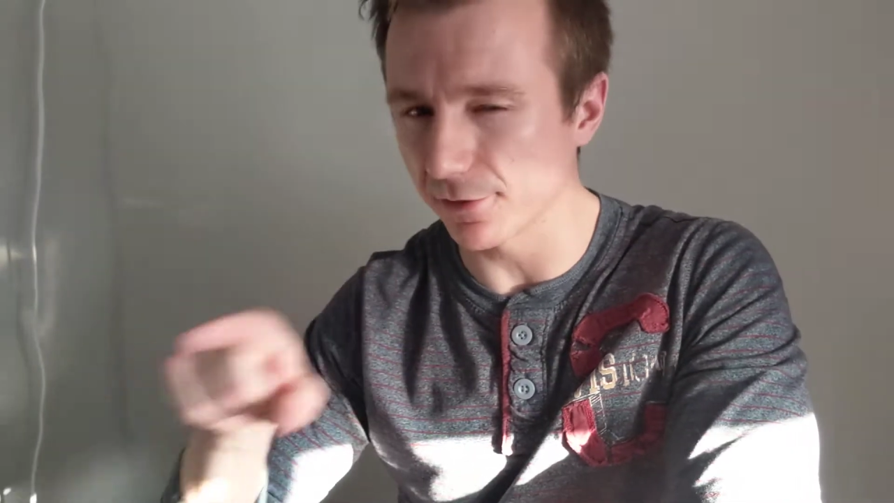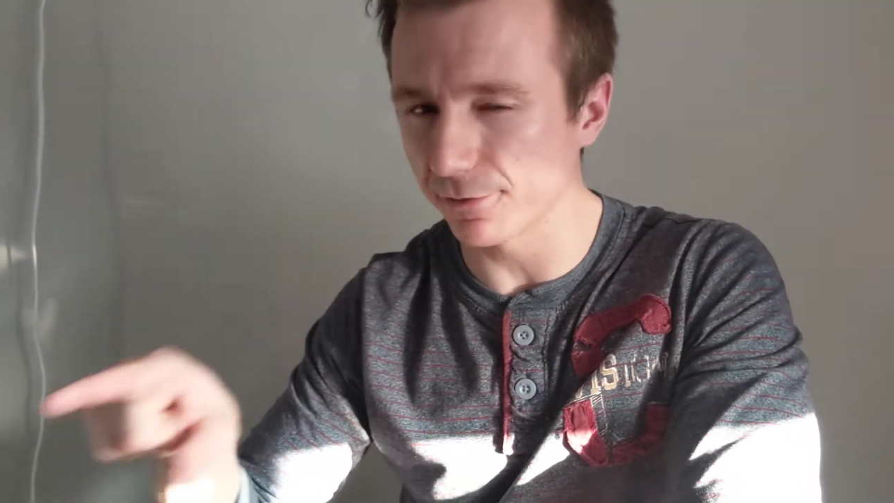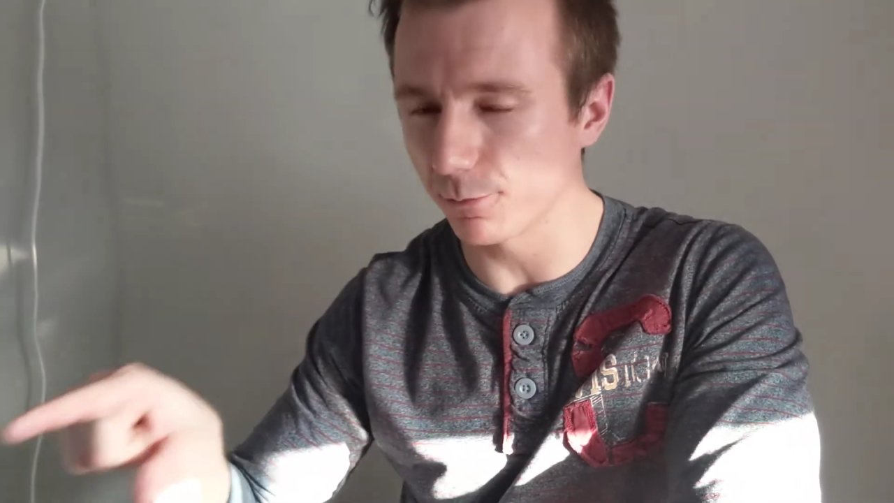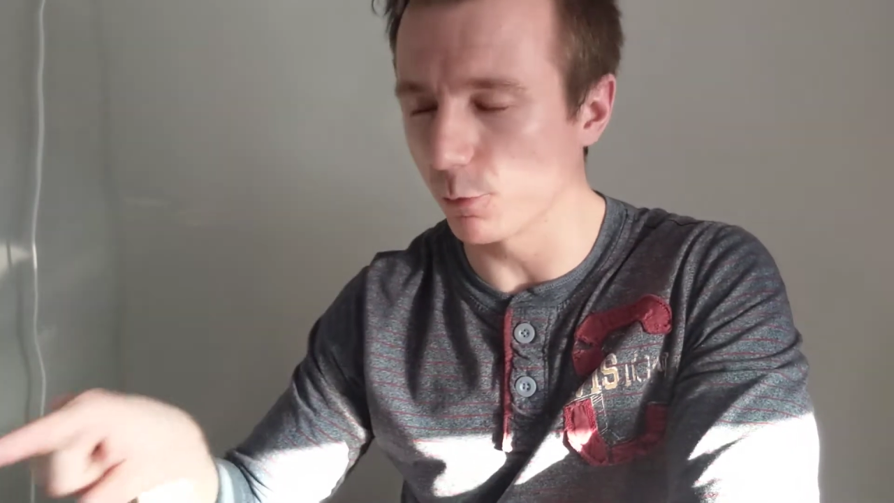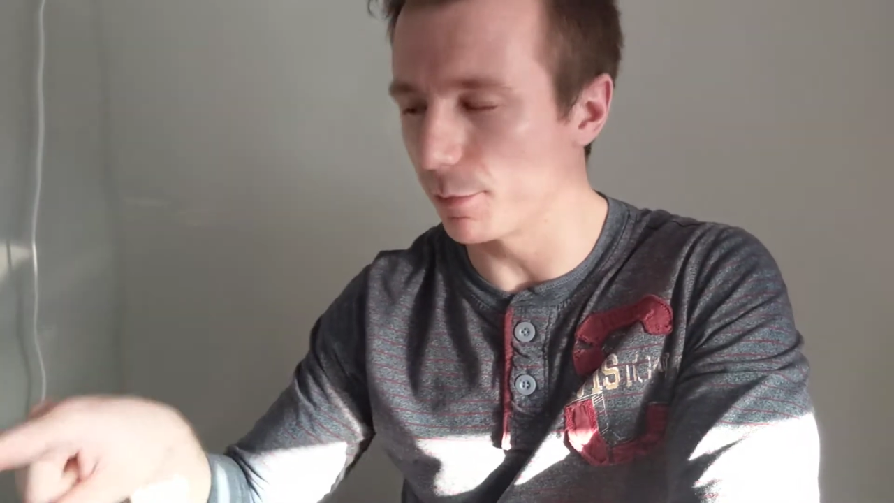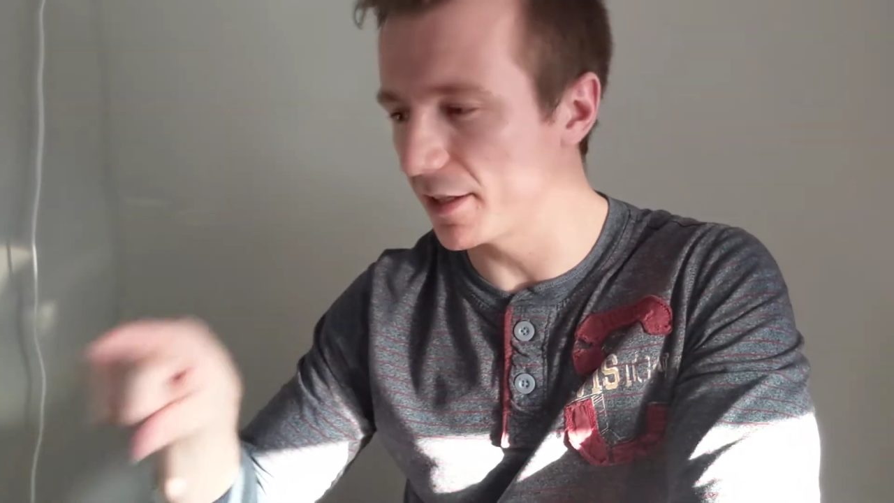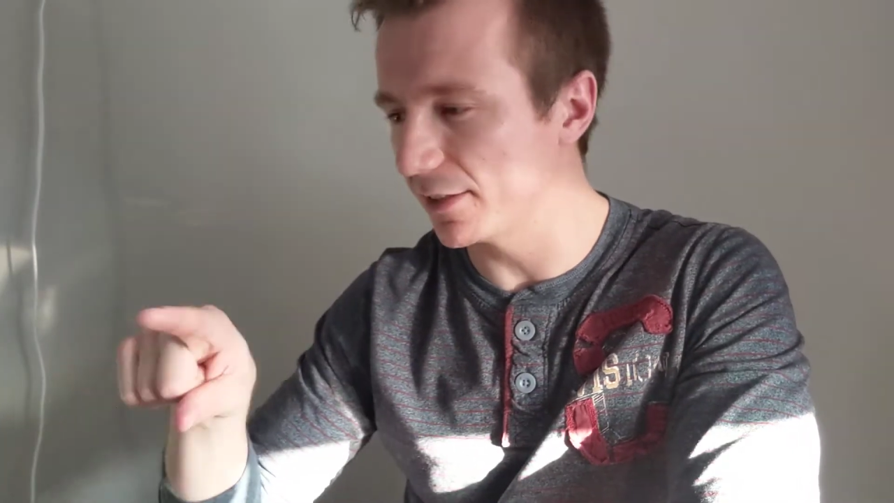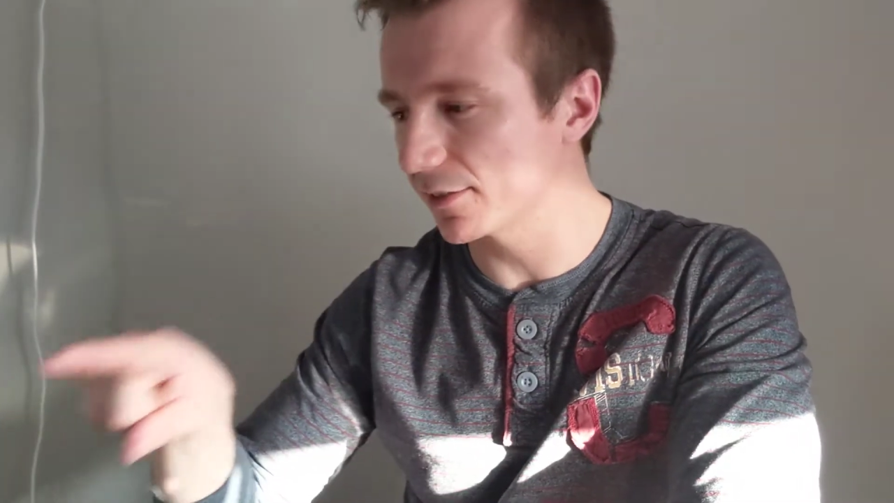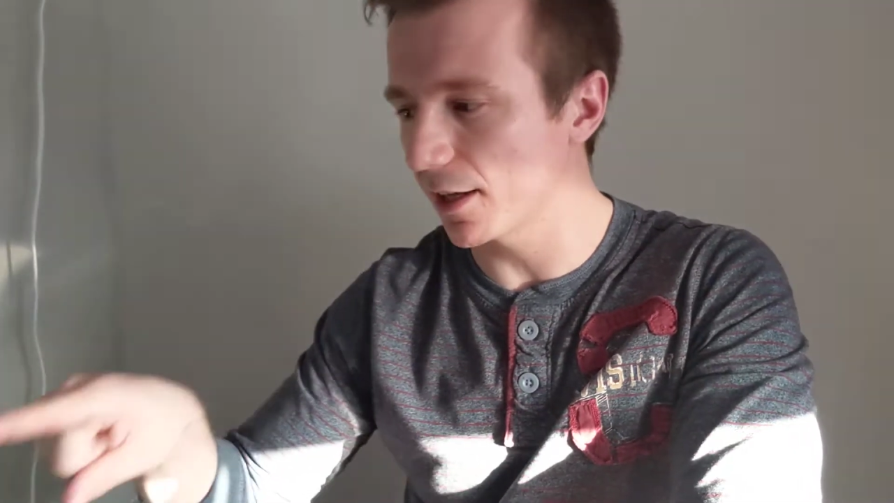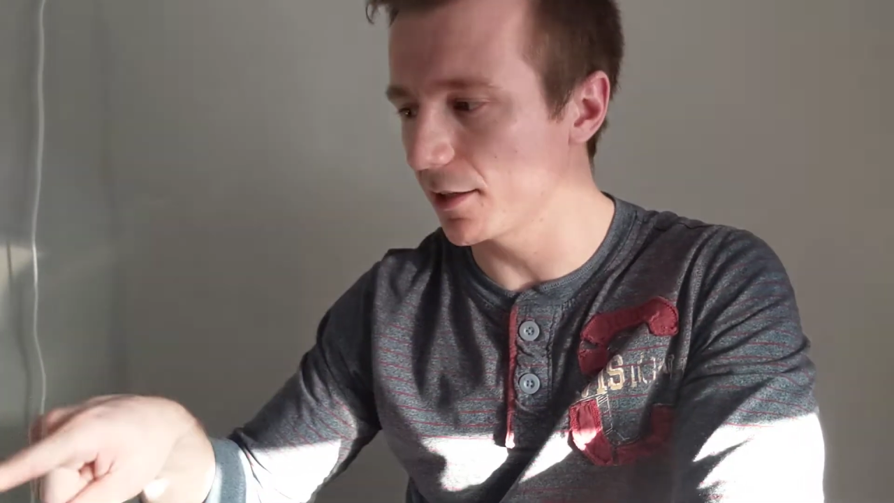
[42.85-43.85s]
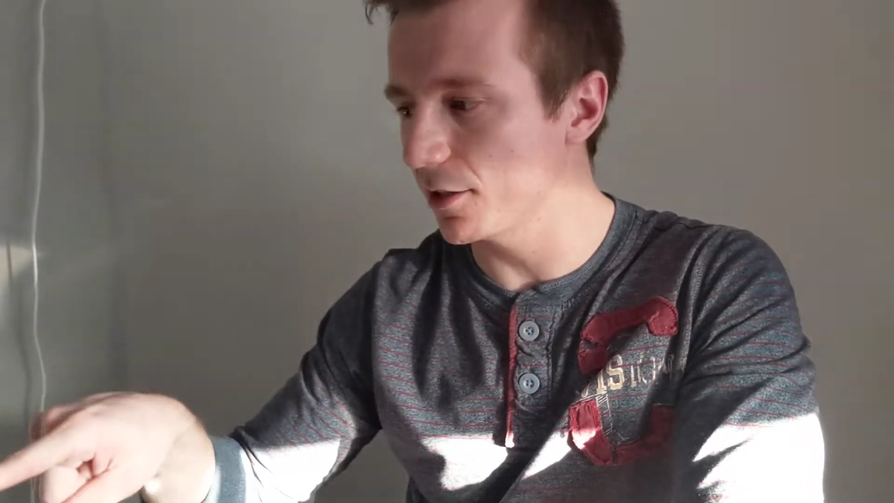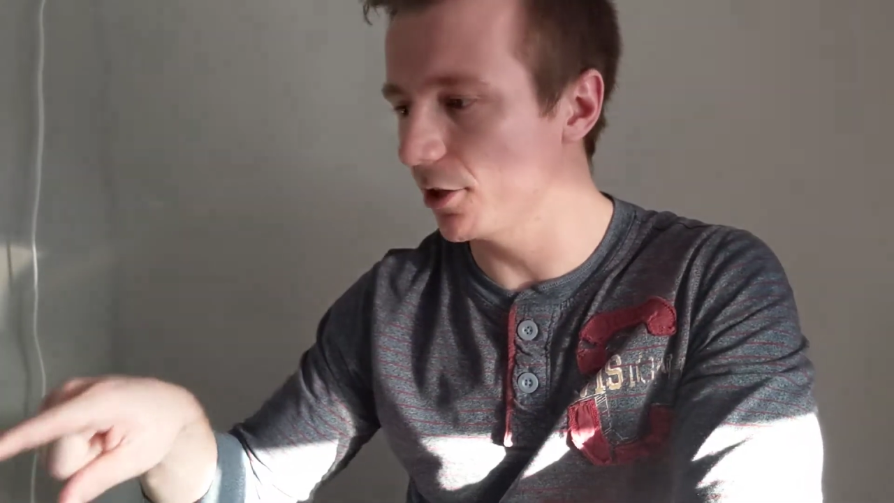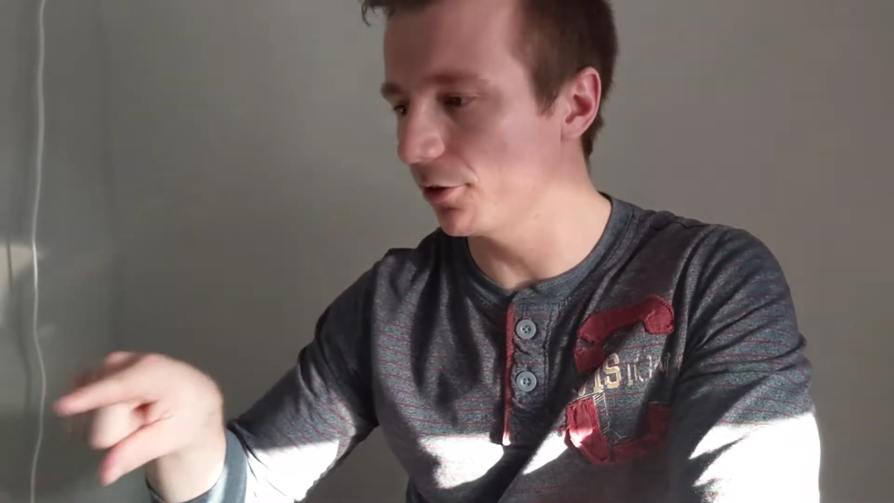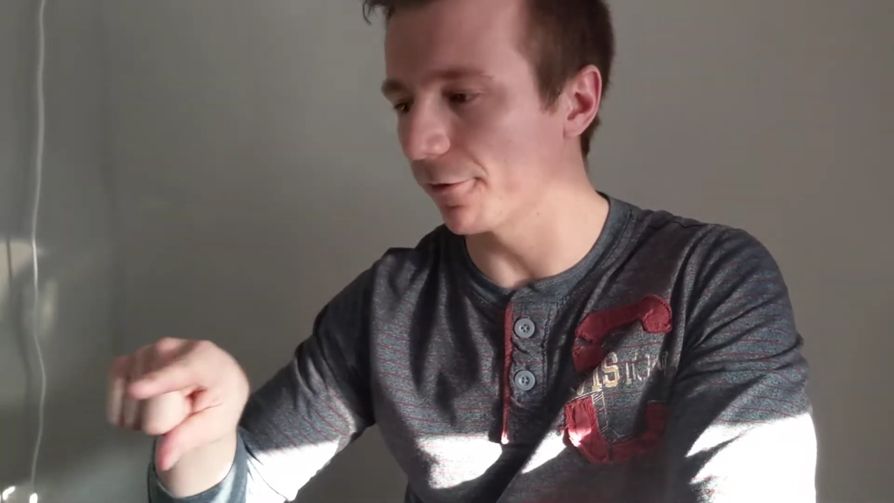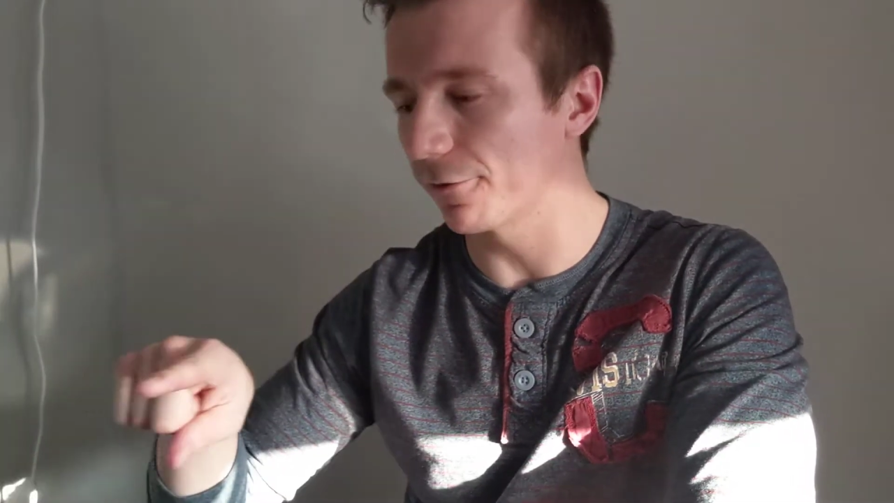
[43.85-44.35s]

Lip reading: a repeat sign in here.